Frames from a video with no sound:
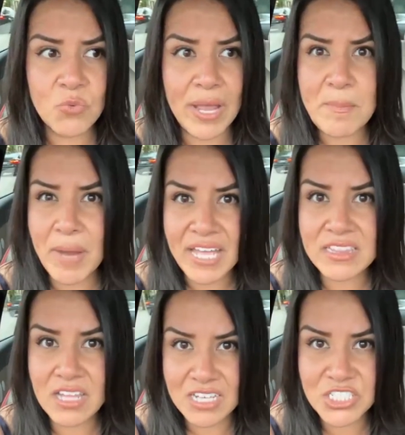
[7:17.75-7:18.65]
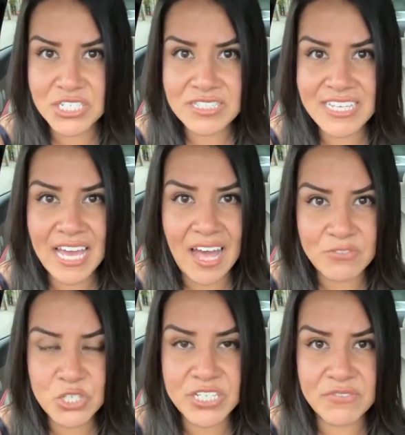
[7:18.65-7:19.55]
right, biologically
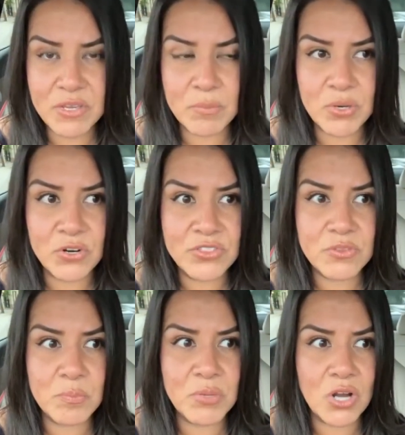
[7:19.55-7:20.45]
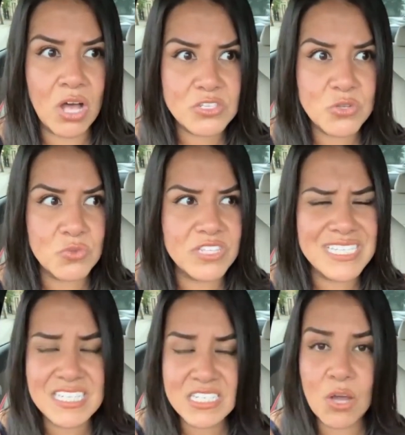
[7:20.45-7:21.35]
after giving birth, but also
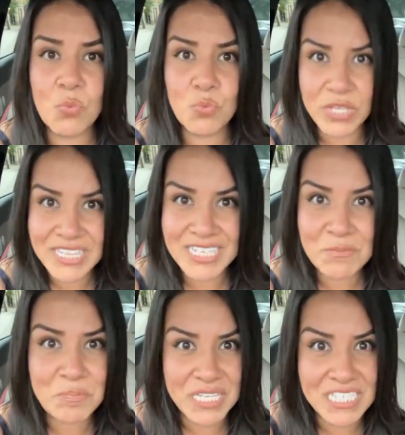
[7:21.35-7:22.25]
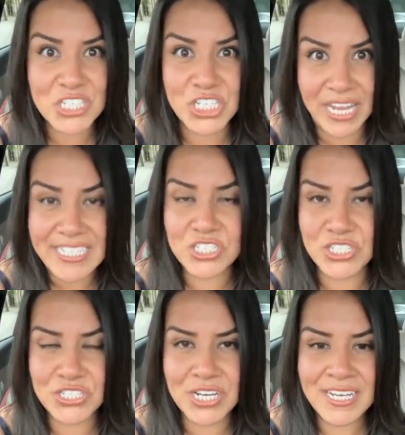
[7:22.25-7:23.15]
this is a really big
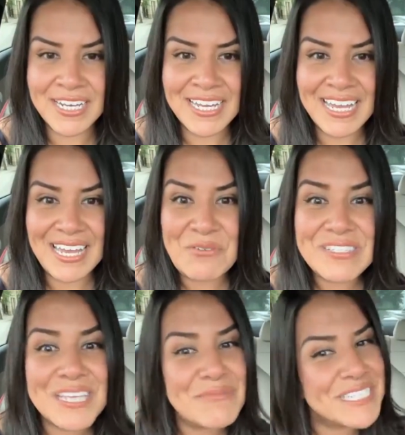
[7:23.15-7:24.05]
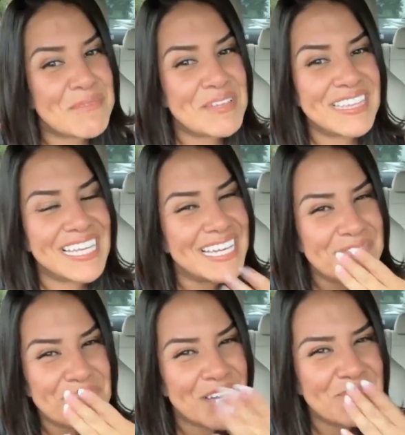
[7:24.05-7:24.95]
change. Hey, what's up,
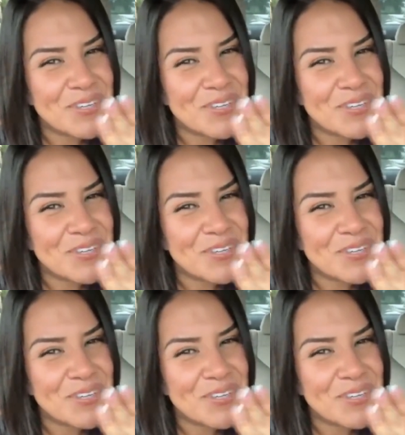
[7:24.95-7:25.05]
Timothy?